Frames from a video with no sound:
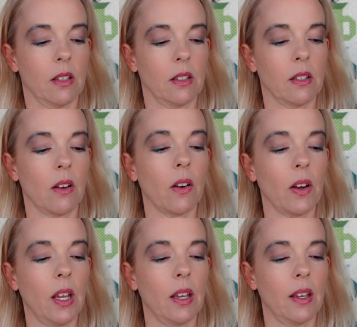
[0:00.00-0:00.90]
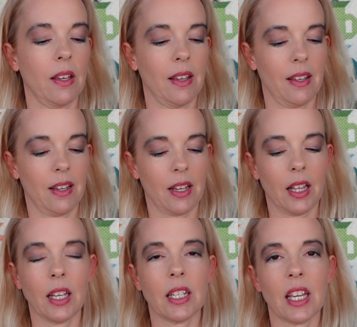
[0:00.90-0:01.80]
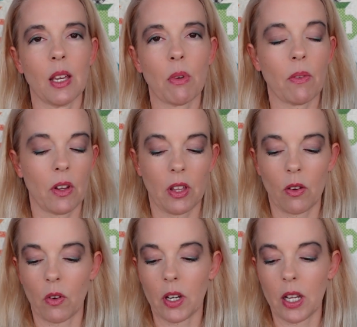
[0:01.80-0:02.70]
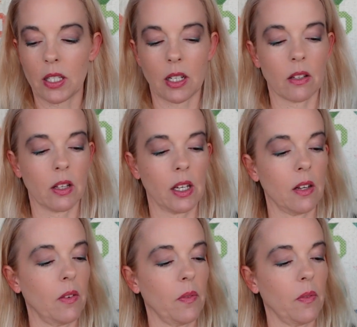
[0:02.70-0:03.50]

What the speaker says: Sorry. I like to keep everything organized and clean.